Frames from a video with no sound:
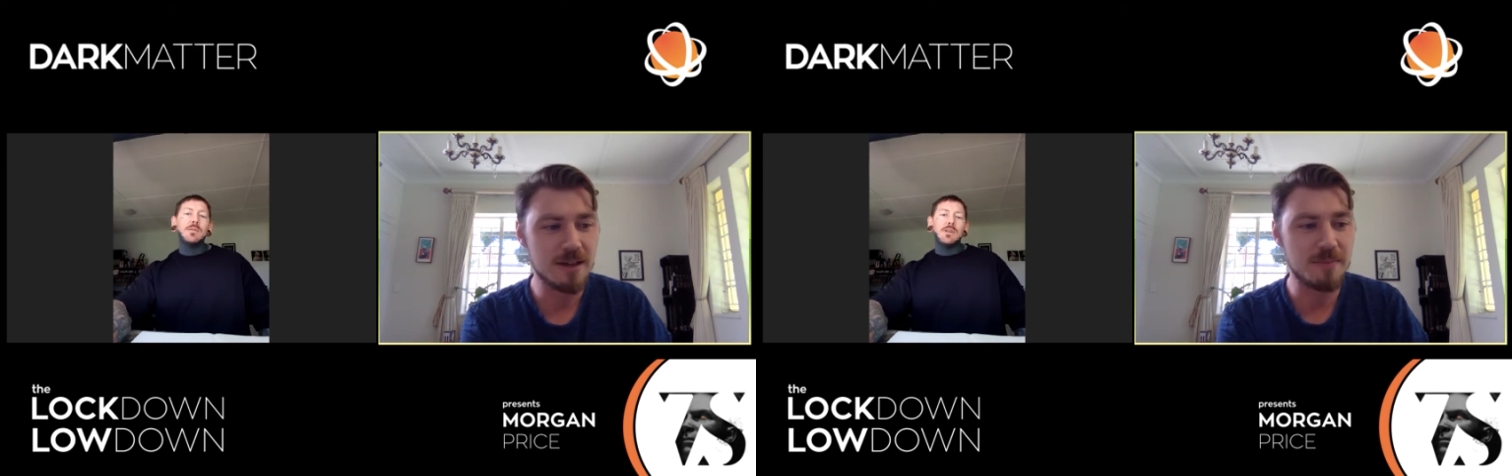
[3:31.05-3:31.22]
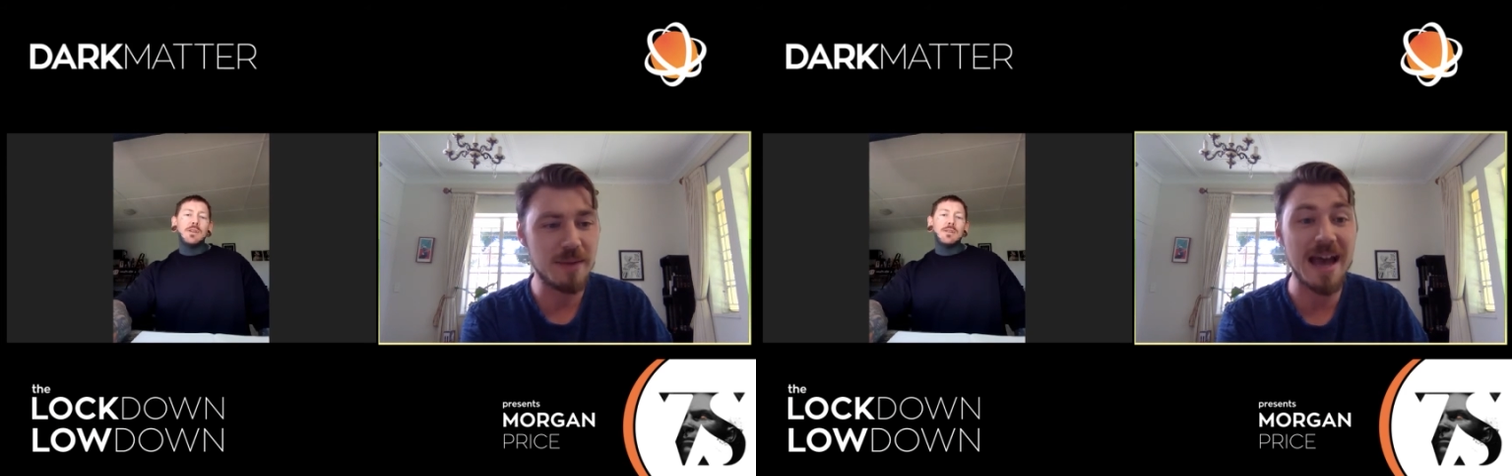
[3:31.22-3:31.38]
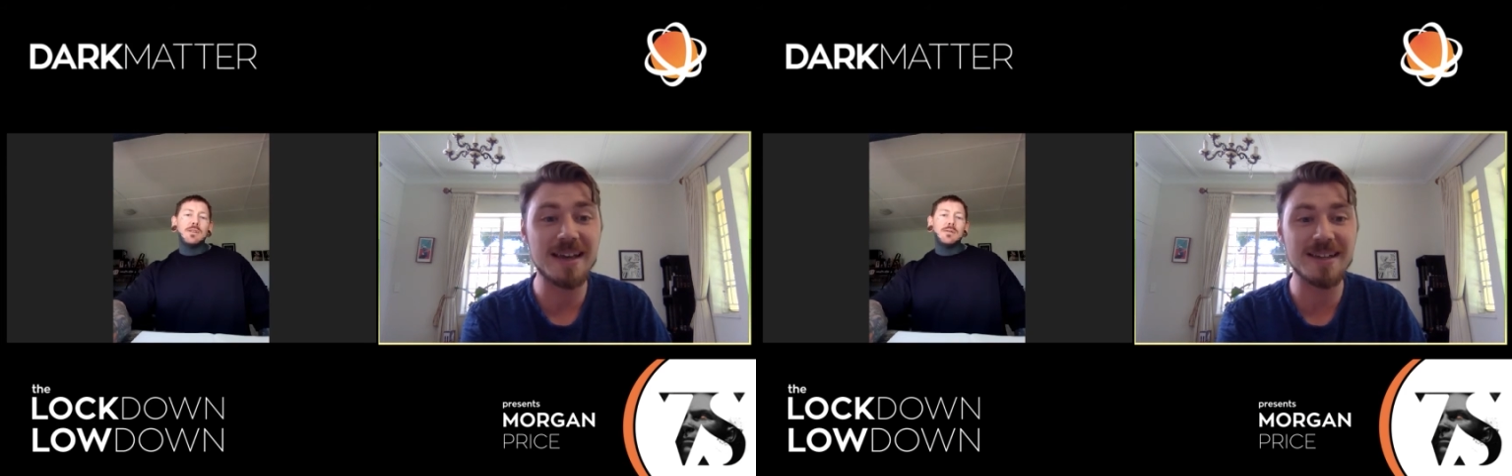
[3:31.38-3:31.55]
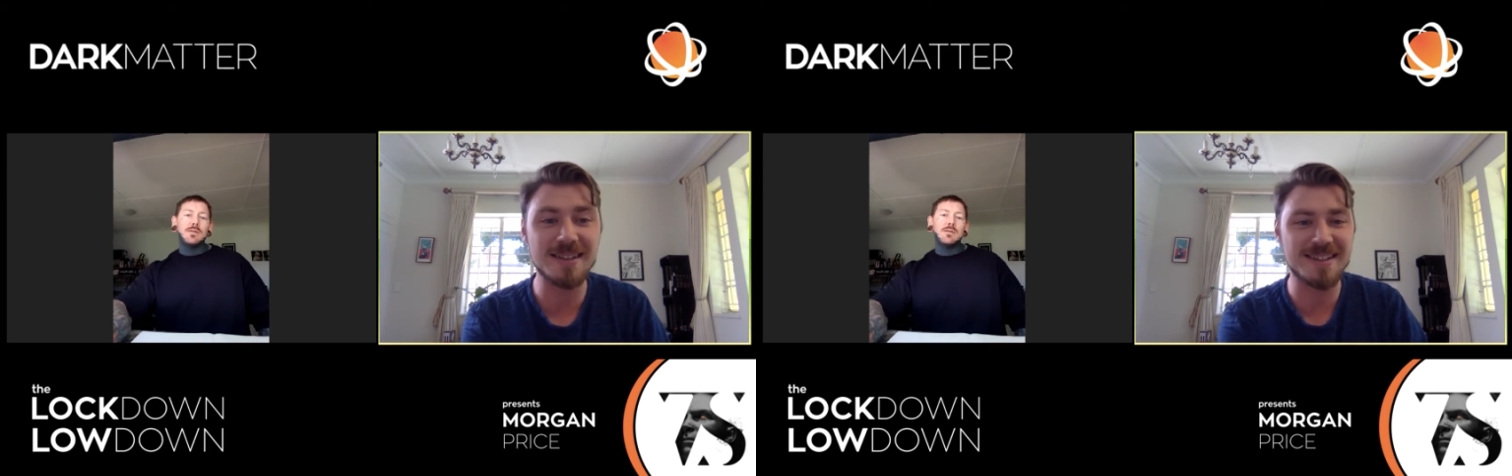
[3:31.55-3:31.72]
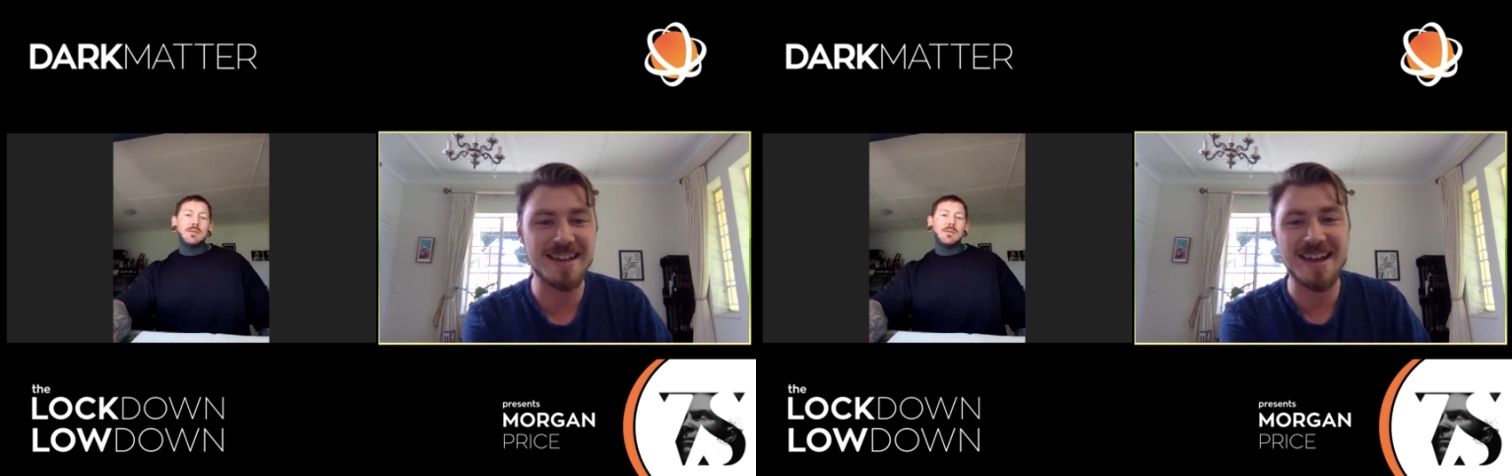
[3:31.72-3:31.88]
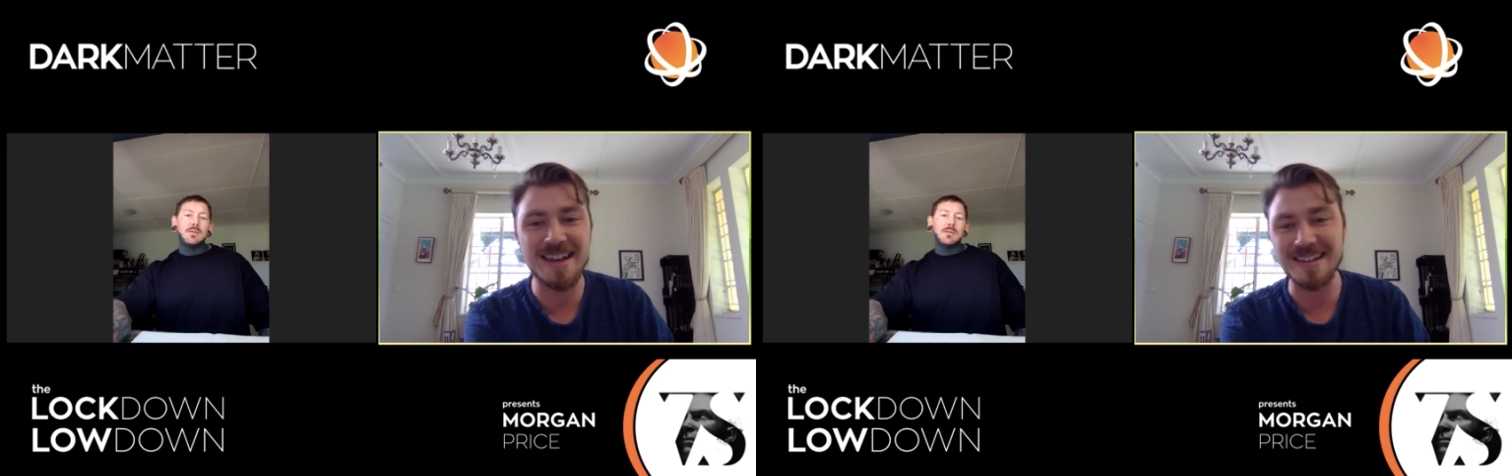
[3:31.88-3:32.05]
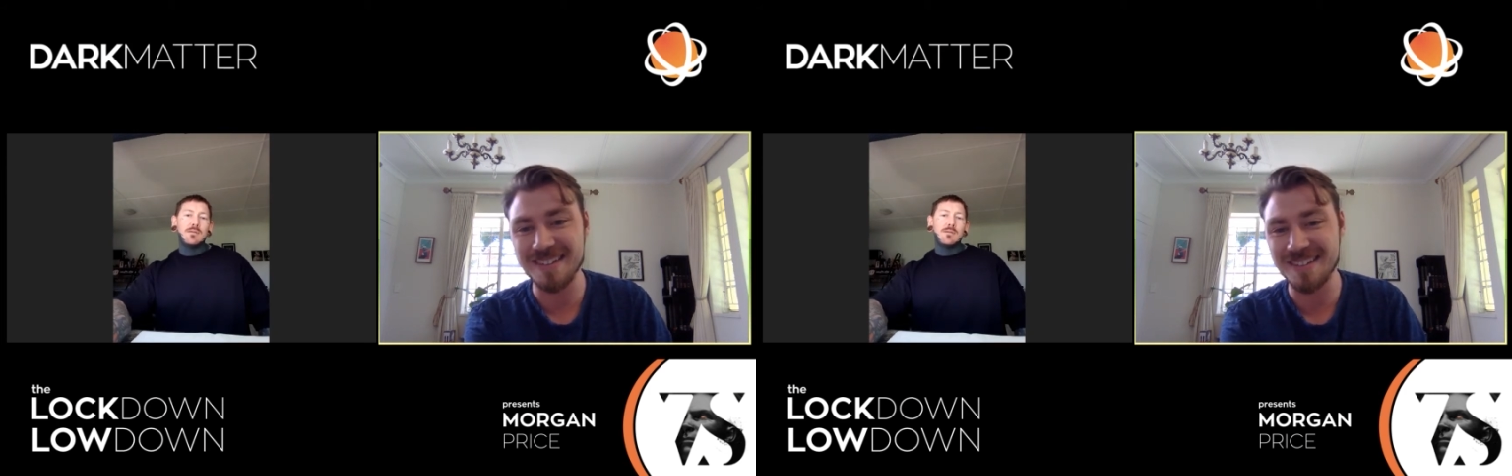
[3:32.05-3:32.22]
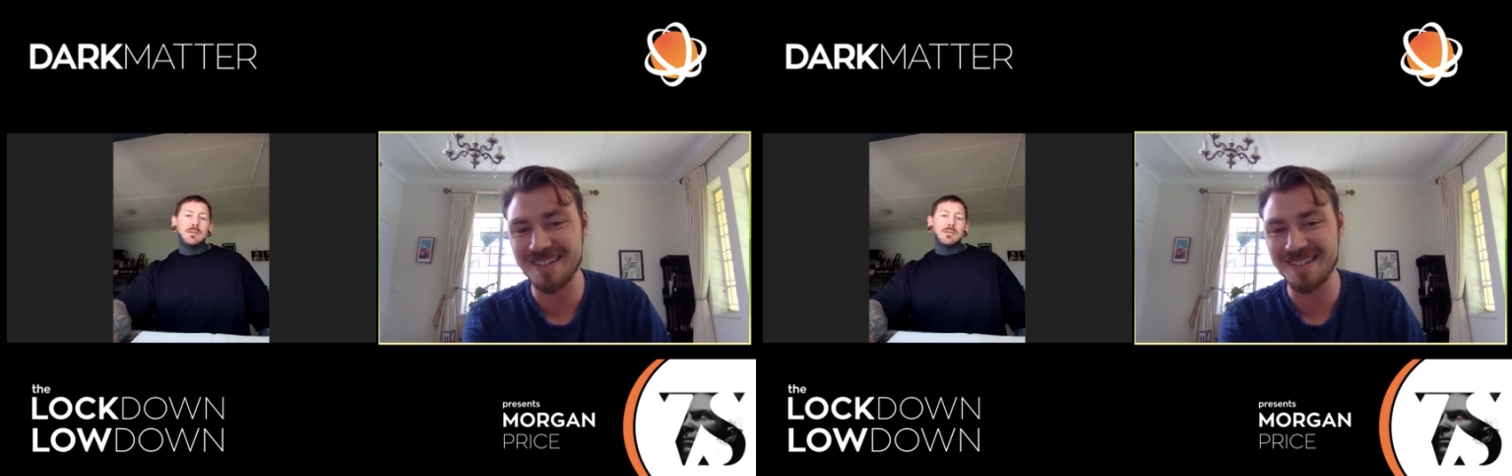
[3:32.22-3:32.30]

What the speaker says: back in the day.